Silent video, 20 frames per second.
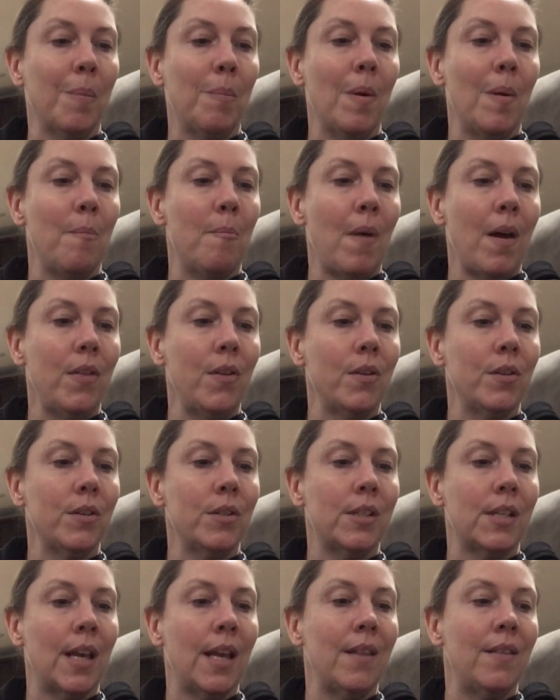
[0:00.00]
but Mother
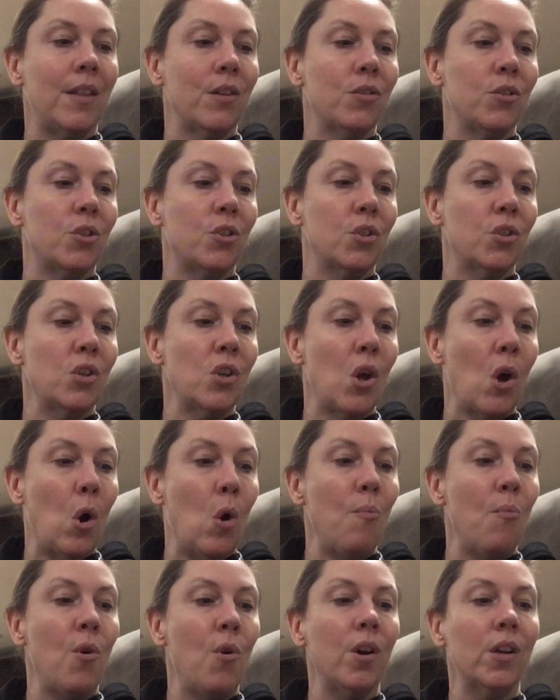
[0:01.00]
said there's
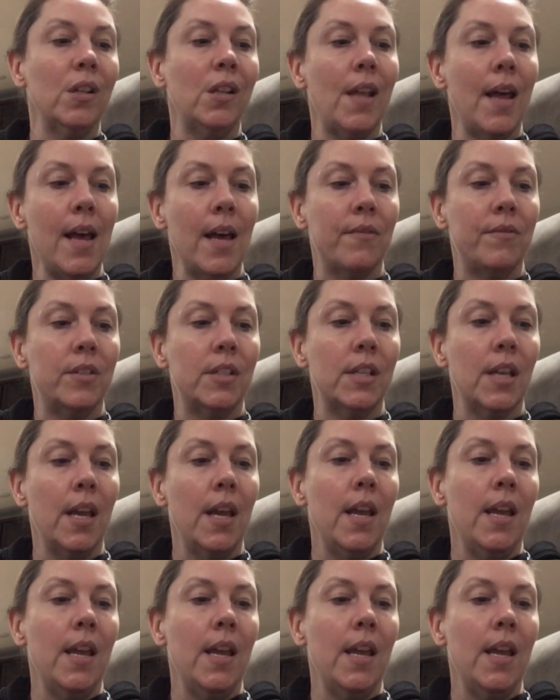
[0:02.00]
no more left,